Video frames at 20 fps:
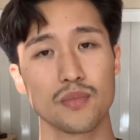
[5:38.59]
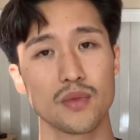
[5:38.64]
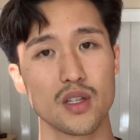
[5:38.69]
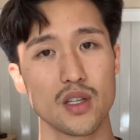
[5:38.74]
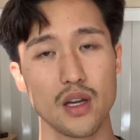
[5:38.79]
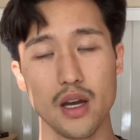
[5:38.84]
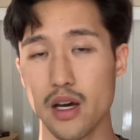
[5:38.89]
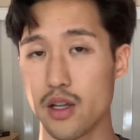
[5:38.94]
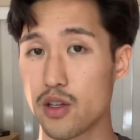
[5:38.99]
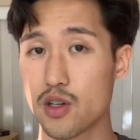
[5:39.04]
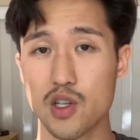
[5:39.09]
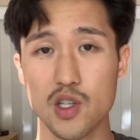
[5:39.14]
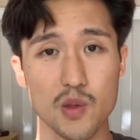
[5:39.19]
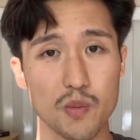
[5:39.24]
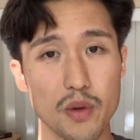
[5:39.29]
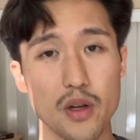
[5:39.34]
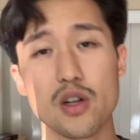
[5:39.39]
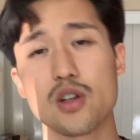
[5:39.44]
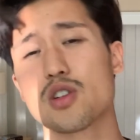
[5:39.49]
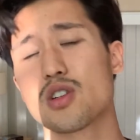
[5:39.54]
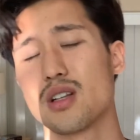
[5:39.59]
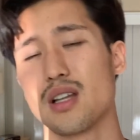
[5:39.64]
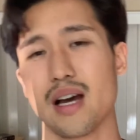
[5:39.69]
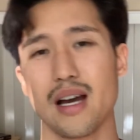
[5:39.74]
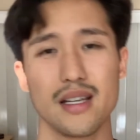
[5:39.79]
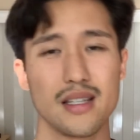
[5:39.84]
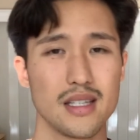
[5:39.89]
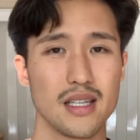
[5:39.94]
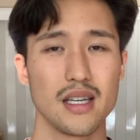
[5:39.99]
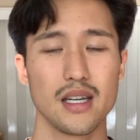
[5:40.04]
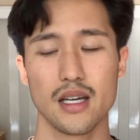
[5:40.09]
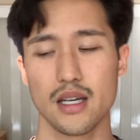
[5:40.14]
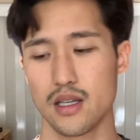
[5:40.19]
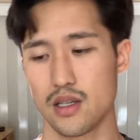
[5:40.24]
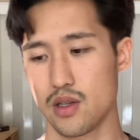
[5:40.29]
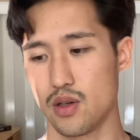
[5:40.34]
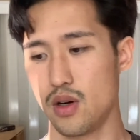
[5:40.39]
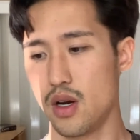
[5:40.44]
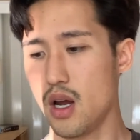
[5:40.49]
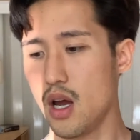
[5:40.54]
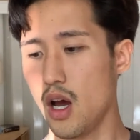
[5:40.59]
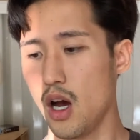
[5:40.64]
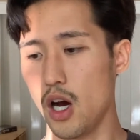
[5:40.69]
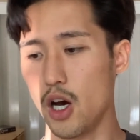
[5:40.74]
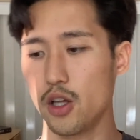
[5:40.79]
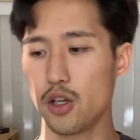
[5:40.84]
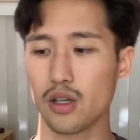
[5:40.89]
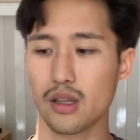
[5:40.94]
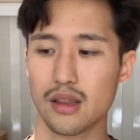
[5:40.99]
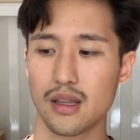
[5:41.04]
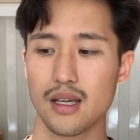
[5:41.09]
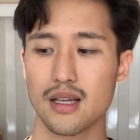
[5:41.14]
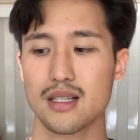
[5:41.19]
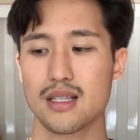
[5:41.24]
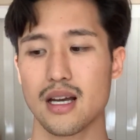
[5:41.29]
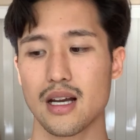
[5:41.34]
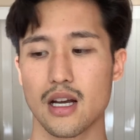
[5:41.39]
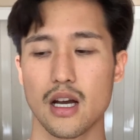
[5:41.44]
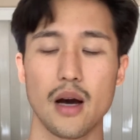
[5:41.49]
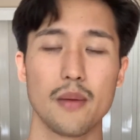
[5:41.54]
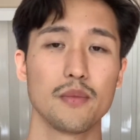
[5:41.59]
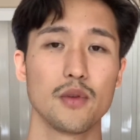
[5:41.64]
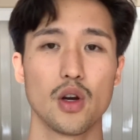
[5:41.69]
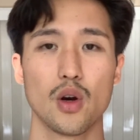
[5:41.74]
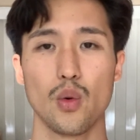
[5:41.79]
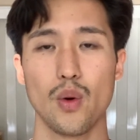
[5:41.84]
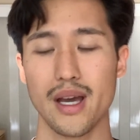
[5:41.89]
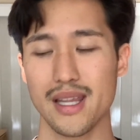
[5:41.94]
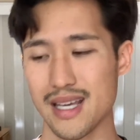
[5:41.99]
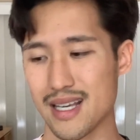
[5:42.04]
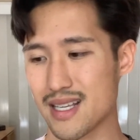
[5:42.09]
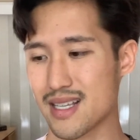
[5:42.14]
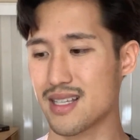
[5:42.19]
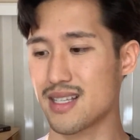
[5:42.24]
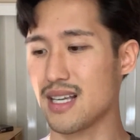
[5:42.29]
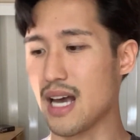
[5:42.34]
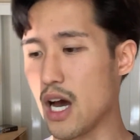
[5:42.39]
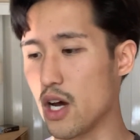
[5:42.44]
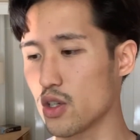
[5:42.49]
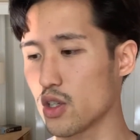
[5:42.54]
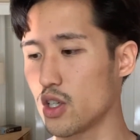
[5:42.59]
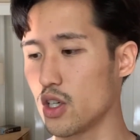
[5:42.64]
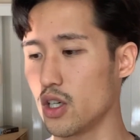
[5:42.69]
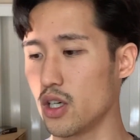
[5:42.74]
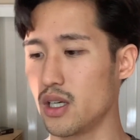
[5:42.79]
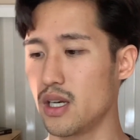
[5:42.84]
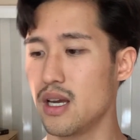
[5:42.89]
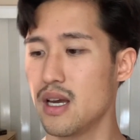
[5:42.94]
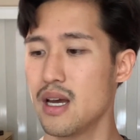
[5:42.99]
other spiritual ideas, or other things that come your way that sound good,